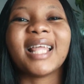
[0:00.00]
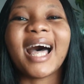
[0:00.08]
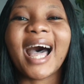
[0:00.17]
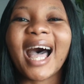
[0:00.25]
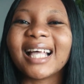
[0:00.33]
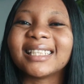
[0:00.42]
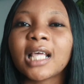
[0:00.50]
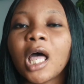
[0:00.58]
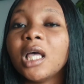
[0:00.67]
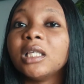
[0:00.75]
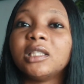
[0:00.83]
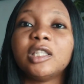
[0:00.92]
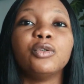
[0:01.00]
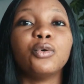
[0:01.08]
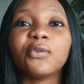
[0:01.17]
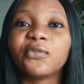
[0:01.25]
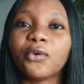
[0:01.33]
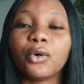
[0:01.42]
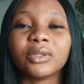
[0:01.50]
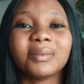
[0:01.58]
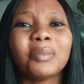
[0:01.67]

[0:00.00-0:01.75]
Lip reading: that has zero fault.